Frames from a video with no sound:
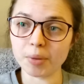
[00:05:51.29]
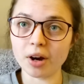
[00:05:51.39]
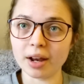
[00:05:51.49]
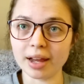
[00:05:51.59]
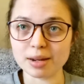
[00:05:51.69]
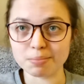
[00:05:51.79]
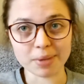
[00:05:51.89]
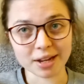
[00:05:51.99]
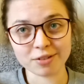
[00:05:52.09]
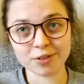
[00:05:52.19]
I laid in
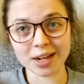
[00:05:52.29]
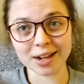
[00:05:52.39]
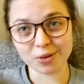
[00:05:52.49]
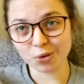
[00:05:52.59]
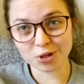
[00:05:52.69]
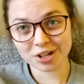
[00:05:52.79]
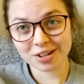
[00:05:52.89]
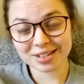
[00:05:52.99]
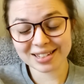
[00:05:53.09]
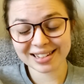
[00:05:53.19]
bed feeling
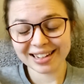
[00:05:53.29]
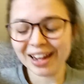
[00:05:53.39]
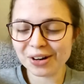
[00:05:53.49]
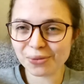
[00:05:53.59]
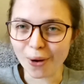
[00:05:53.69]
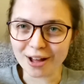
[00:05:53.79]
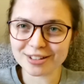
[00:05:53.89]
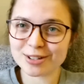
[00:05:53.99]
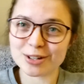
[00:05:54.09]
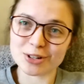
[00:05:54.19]
nauseous
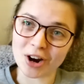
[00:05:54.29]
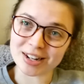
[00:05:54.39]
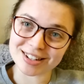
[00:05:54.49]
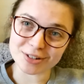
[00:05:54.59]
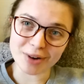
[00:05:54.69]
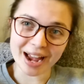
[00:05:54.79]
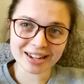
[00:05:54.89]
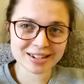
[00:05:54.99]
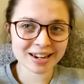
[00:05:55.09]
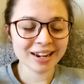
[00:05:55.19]
whilst trying to
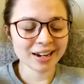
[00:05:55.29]
direct.